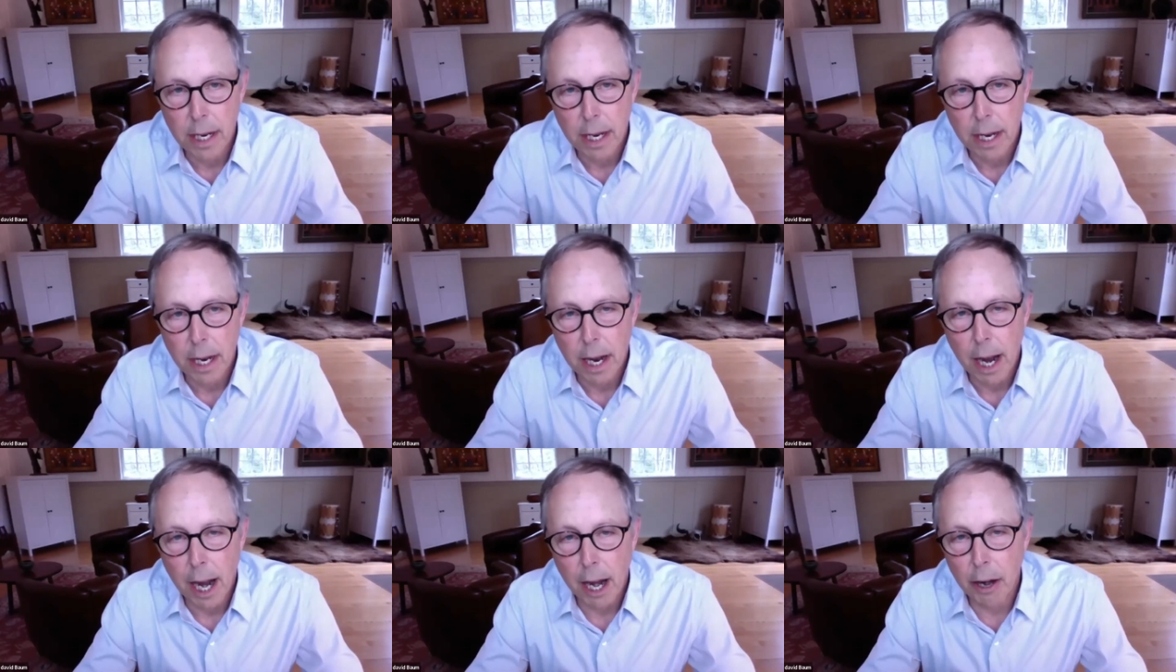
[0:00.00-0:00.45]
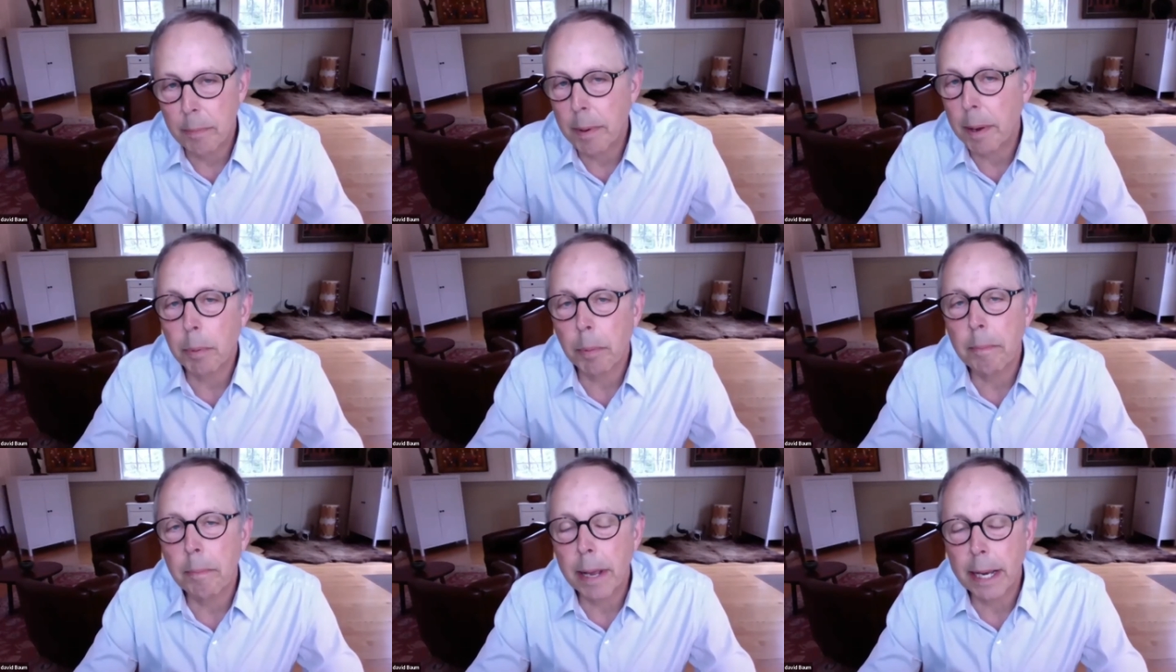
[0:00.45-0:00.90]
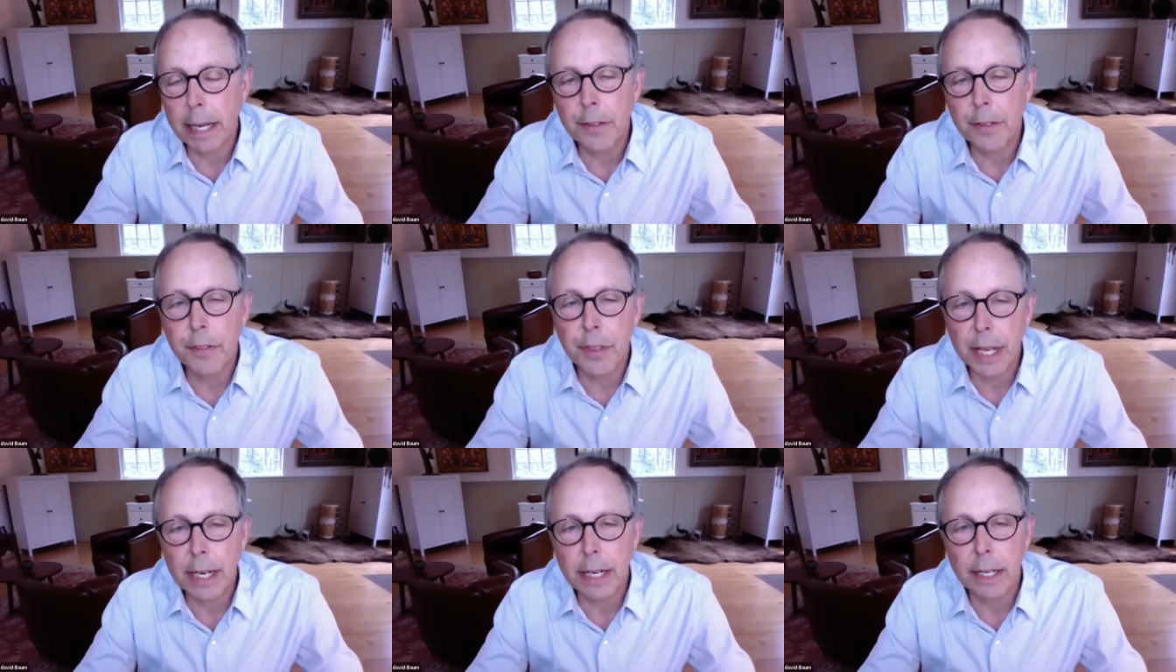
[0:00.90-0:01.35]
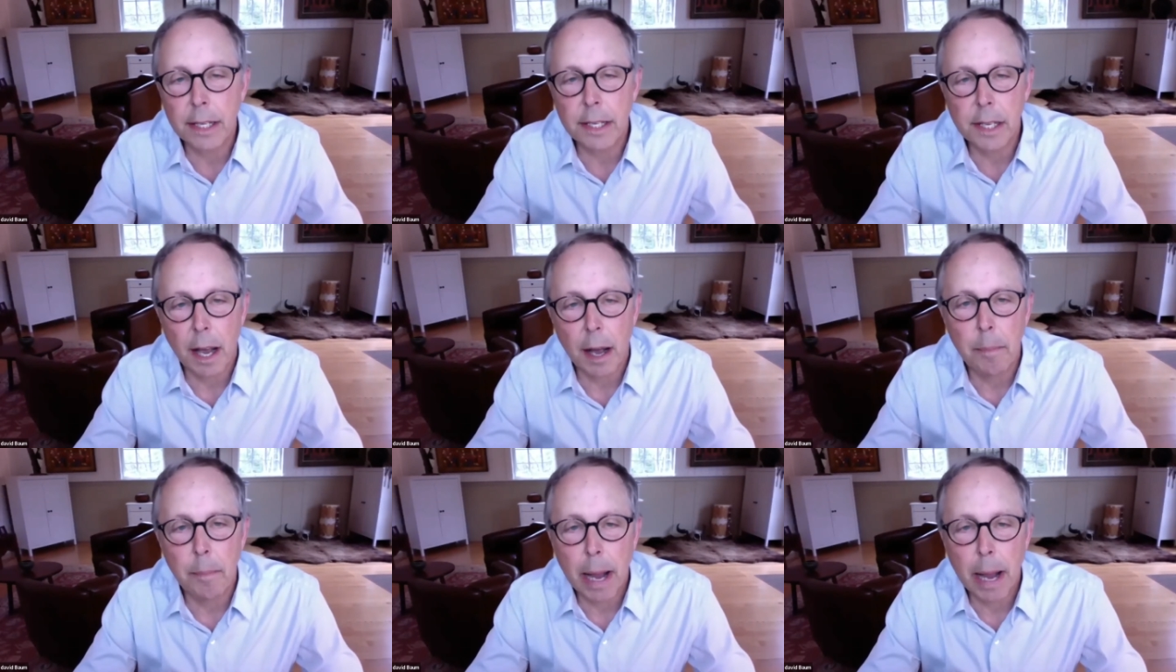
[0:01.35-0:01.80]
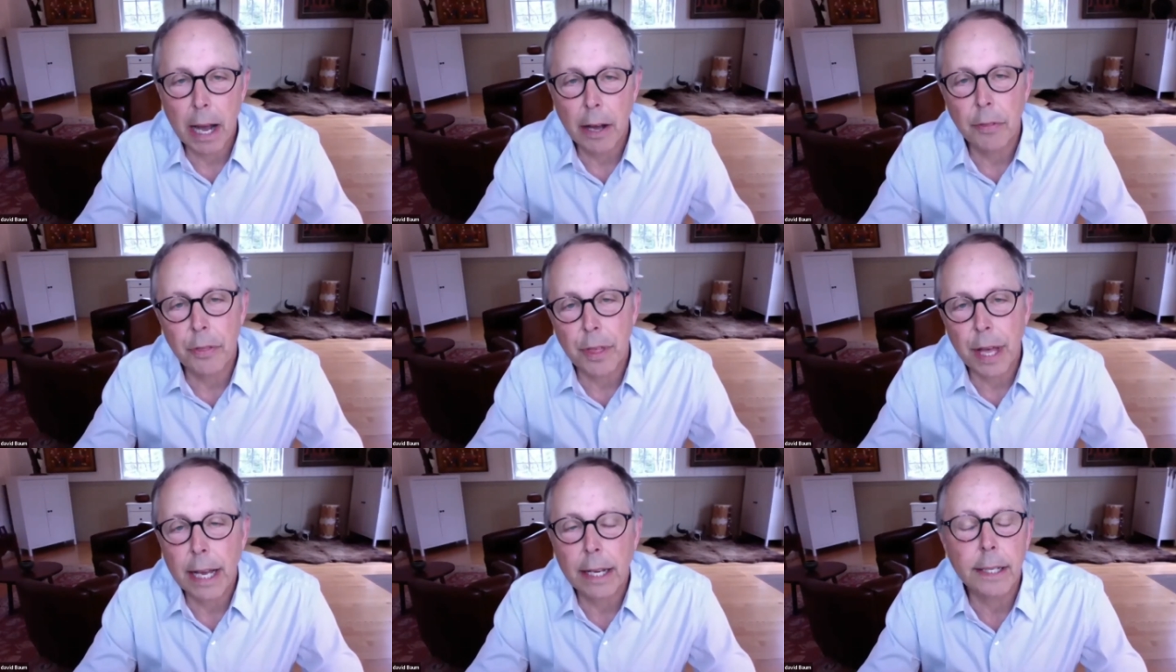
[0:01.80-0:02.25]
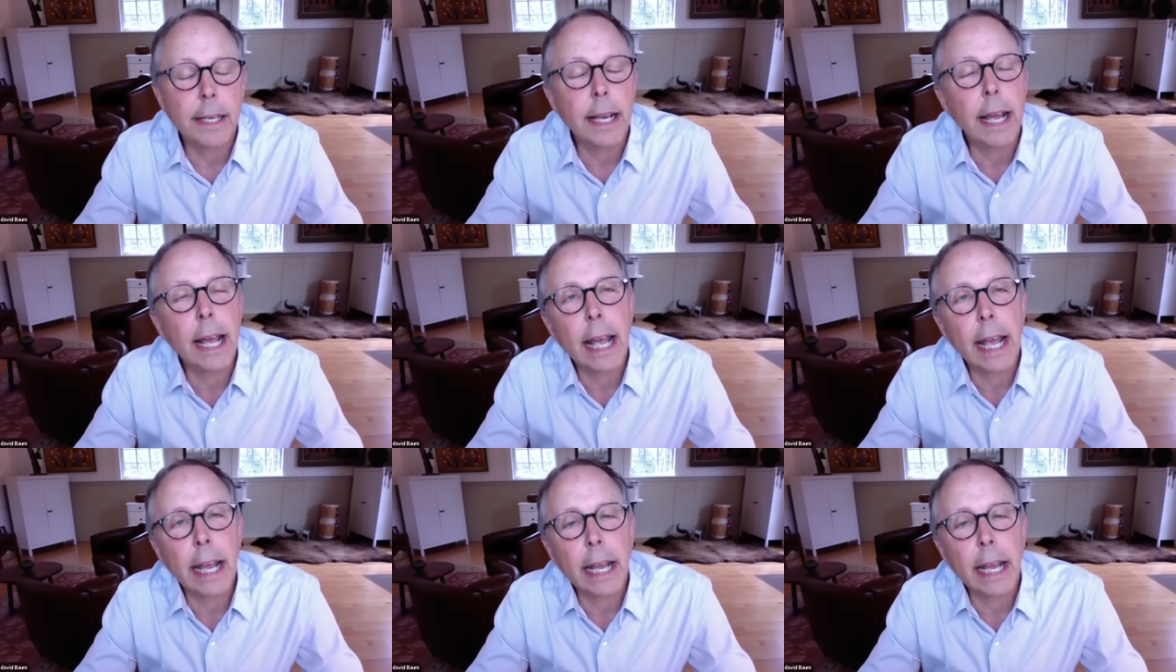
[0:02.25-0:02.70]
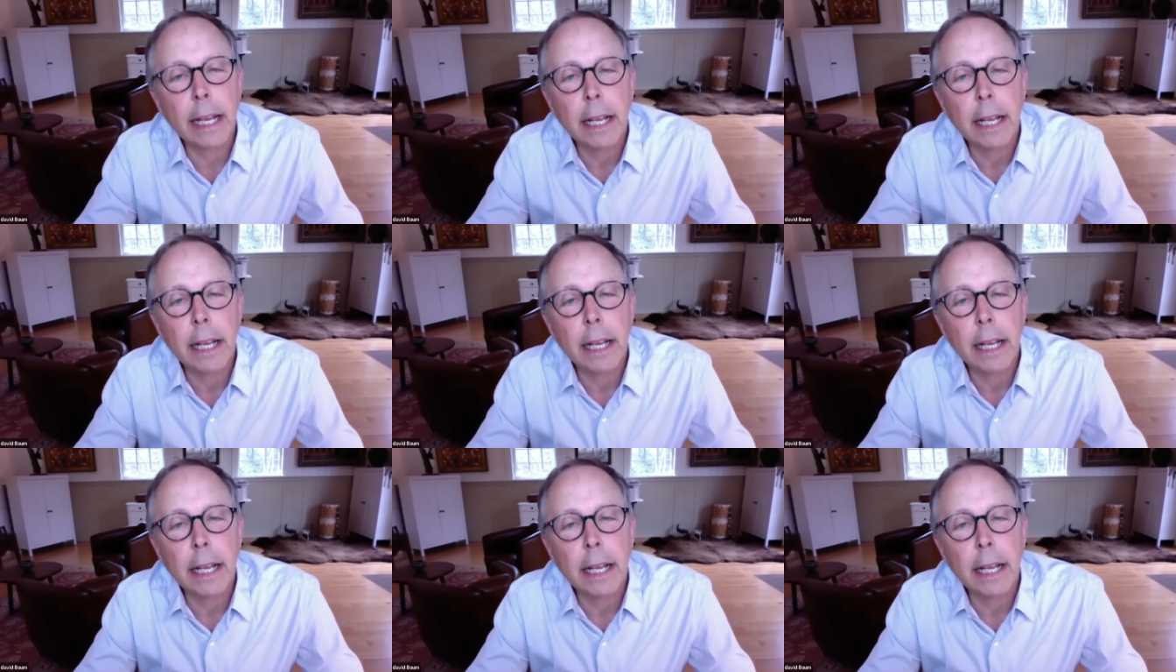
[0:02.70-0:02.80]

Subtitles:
I remember many things about that day,